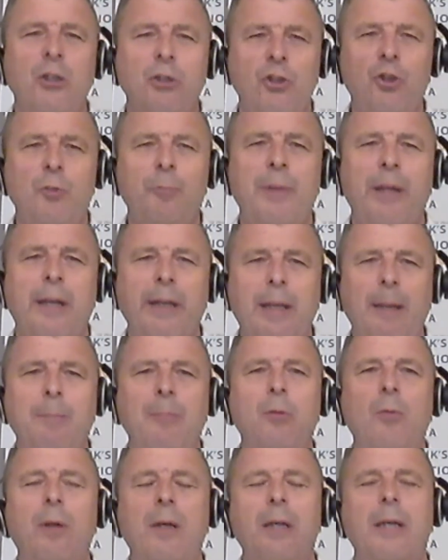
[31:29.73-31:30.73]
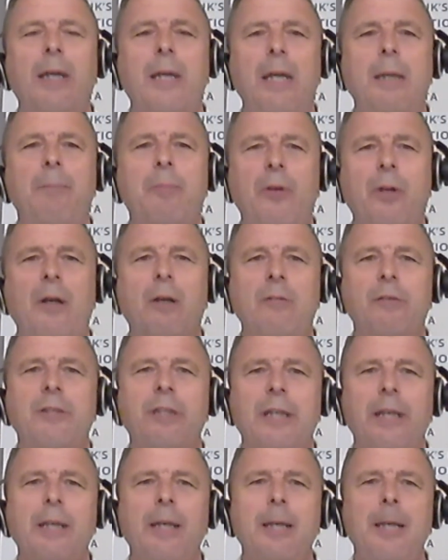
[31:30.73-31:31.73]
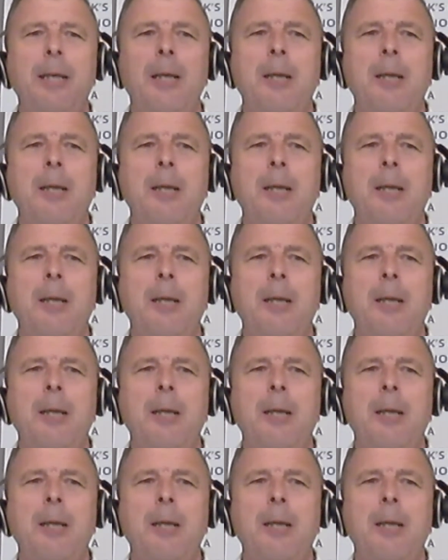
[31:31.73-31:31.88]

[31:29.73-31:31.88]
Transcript: should be our number one key priority.